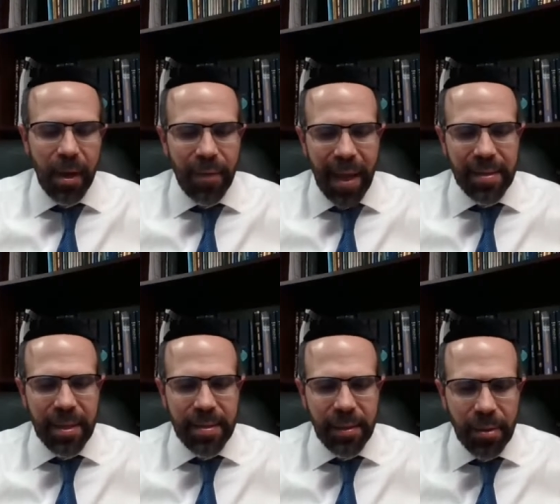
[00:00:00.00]
of
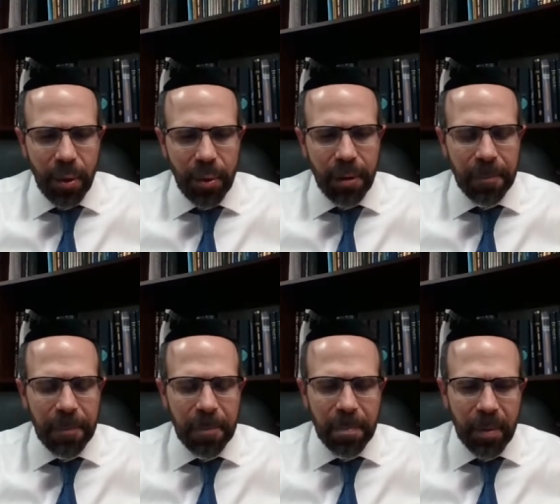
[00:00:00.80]
accessing Torah
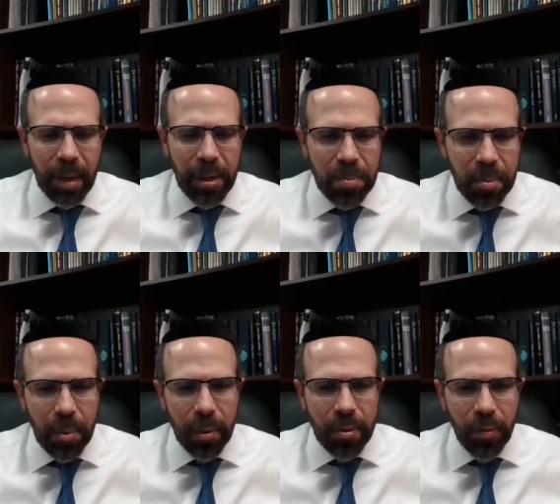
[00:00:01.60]
in its
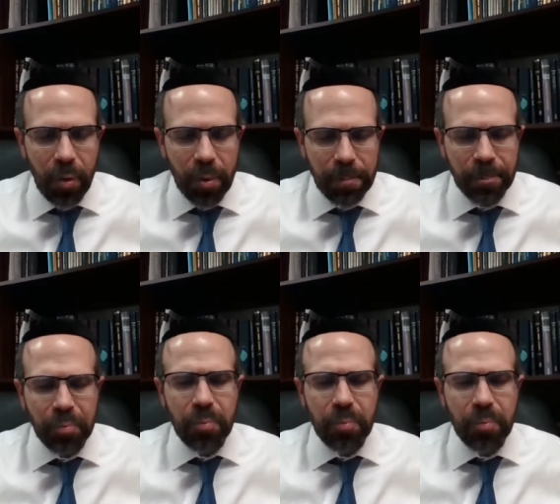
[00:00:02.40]
purest form.